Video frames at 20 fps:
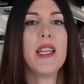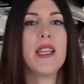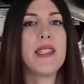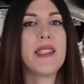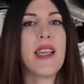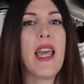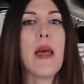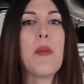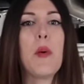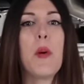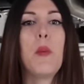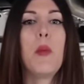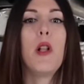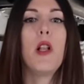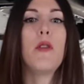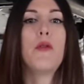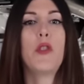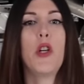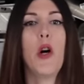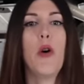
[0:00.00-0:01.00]
is
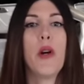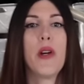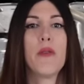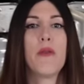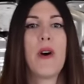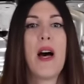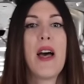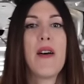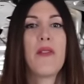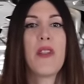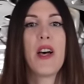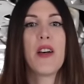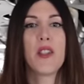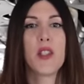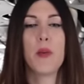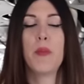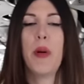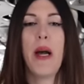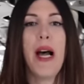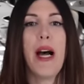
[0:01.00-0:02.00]
capable of towing
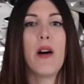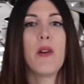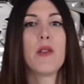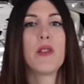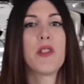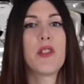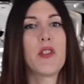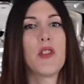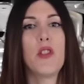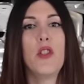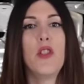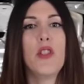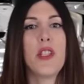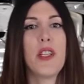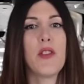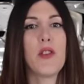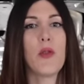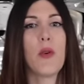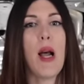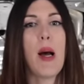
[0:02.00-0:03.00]
5,000 pounds. You just
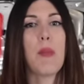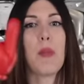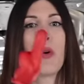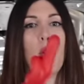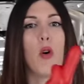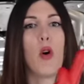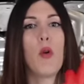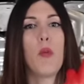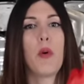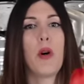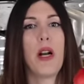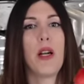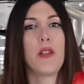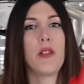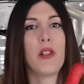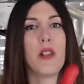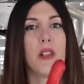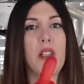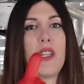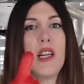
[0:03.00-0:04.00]
have to wrap a rope around
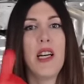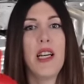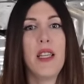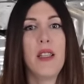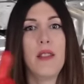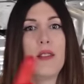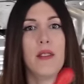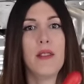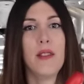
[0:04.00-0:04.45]
your gut.